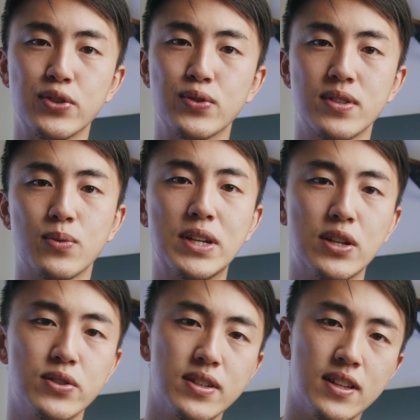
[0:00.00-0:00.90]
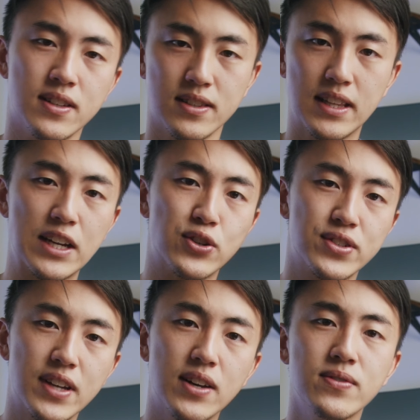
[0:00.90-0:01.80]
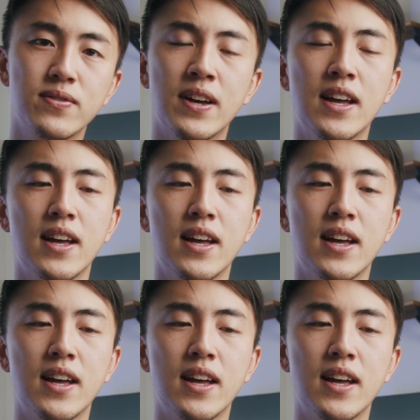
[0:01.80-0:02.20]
use the window to light yourself.